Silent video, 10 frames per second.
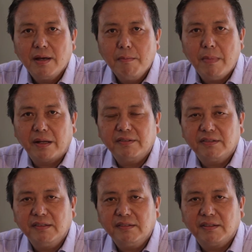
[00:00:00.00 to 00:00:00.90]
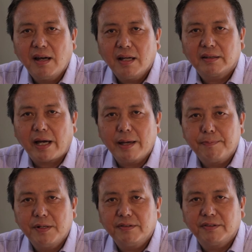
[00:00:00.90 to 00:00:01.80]
medicines,
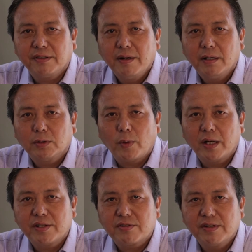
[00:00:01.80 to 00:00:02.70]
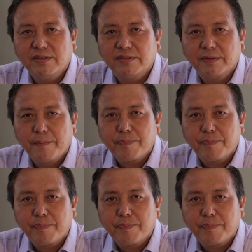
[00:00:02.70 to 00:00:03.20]
diapers, toiletries,